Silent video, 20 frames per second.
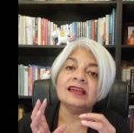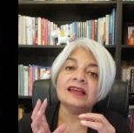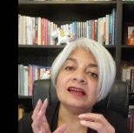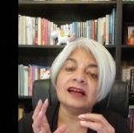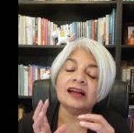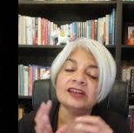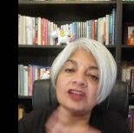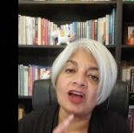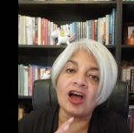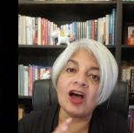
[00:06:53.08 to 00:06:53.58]

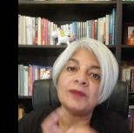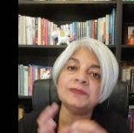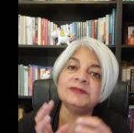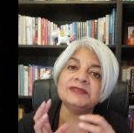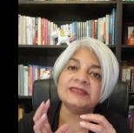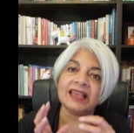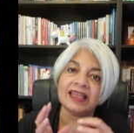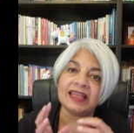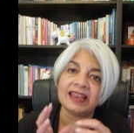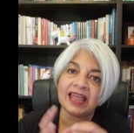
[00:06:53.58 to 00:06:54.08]

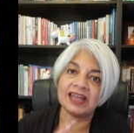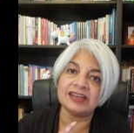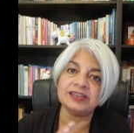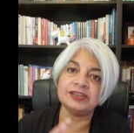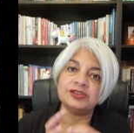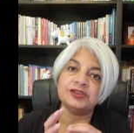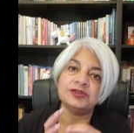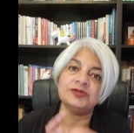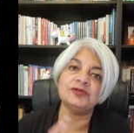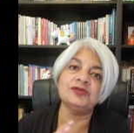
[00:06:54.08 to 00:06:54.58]
adopts an
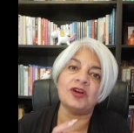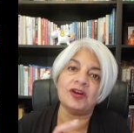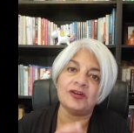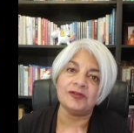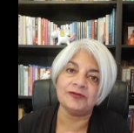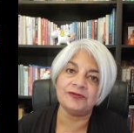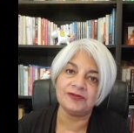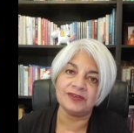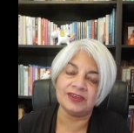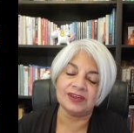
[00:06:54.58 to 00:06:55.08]
attitude of
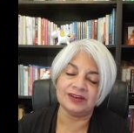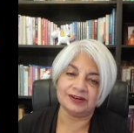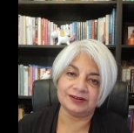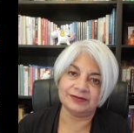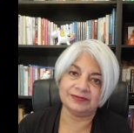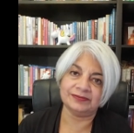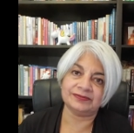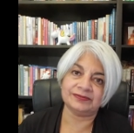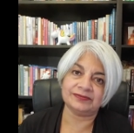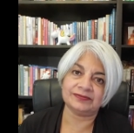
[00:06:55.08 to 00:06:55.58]
fear.
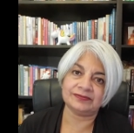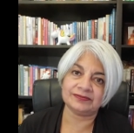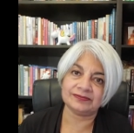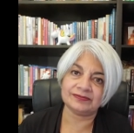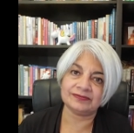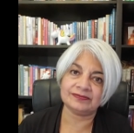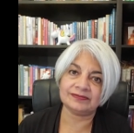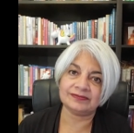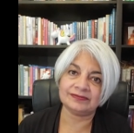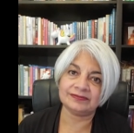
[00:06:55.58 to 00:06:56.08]

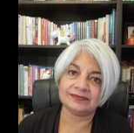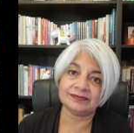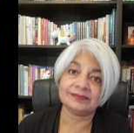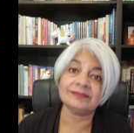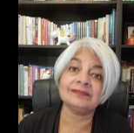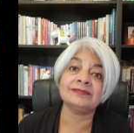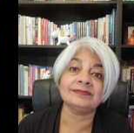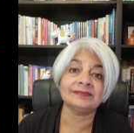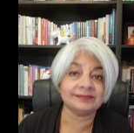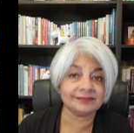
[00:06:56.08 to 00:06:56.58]

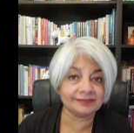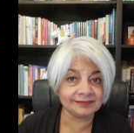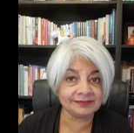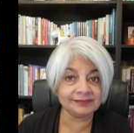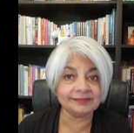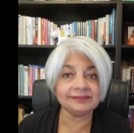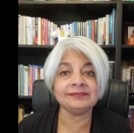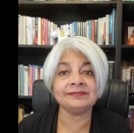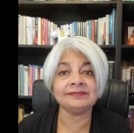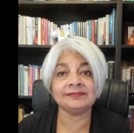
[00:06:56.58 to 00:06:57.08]

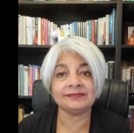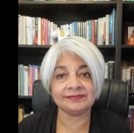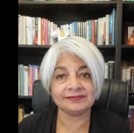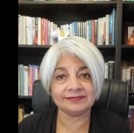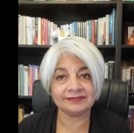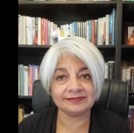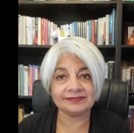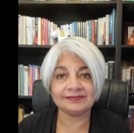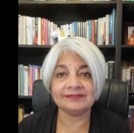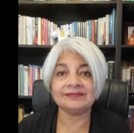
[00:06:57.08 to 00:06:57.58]
Mm-hmm.
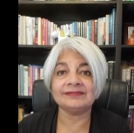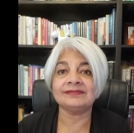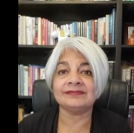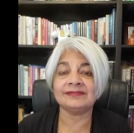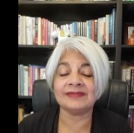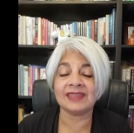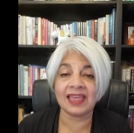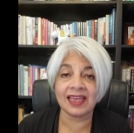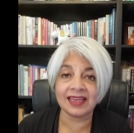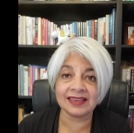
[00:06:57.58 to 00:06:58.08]

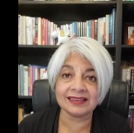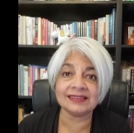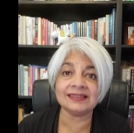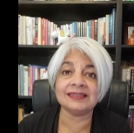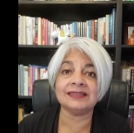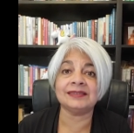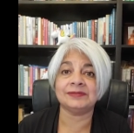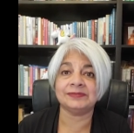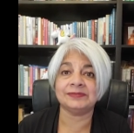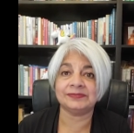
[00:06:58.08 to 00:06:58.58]

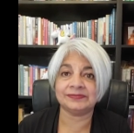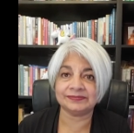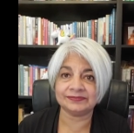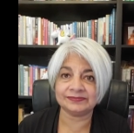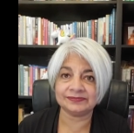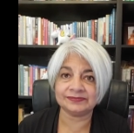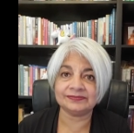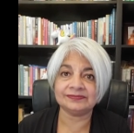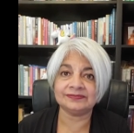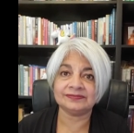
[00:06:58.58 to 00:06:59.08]
Yes.
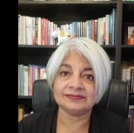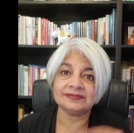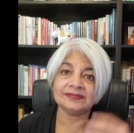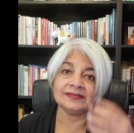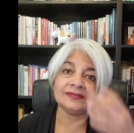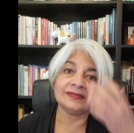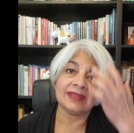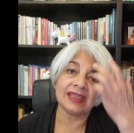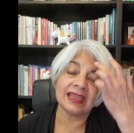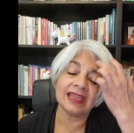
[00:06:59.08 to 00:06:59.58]

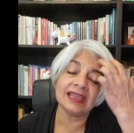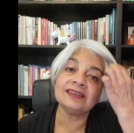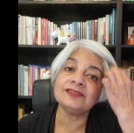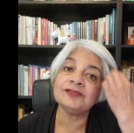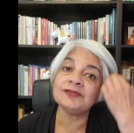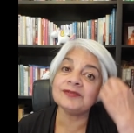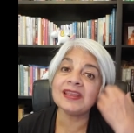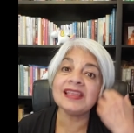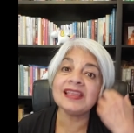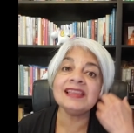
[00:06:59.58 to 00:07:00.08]
It
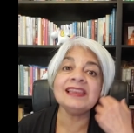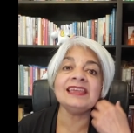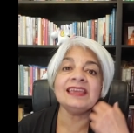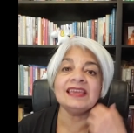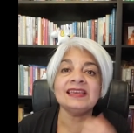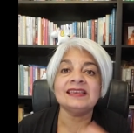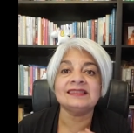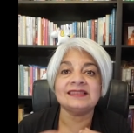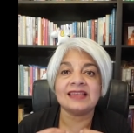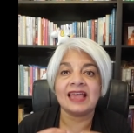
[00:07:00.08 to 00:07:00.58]
really
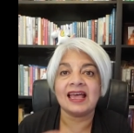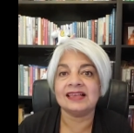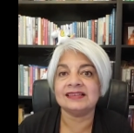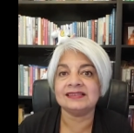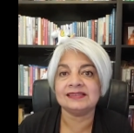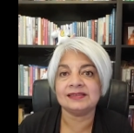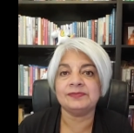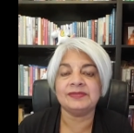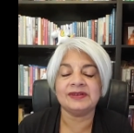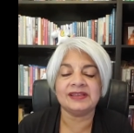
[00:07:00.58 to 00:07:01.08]
is as
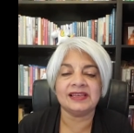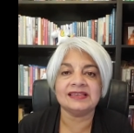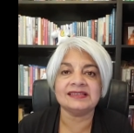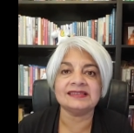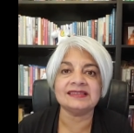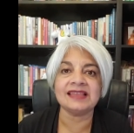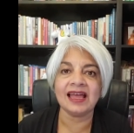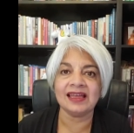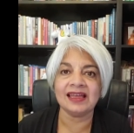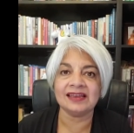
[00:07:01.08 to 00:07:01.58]
simple as
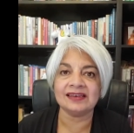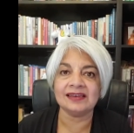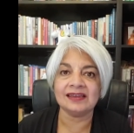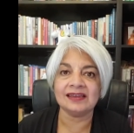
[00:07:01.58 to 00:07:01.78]
that.